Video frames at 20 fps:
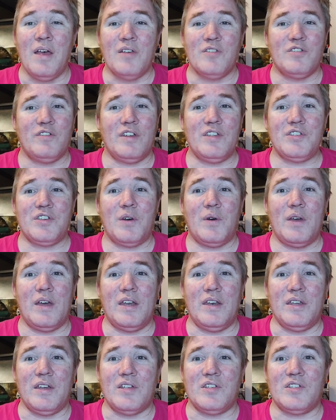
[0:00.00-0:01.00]
So let's go
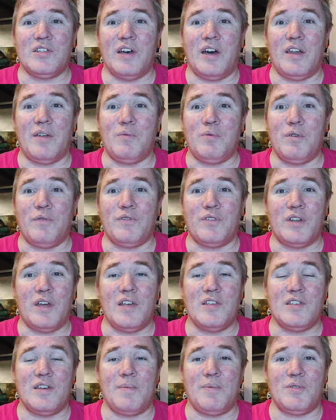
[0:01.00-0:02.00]
ahead and get started with
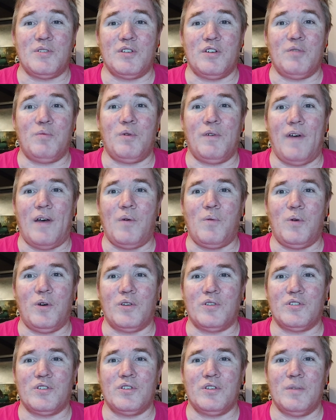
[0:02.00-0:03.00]
today's episode with our
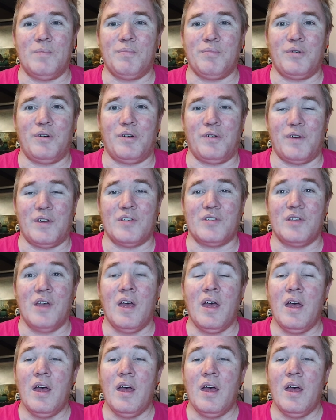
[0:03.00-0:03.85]
works in progress.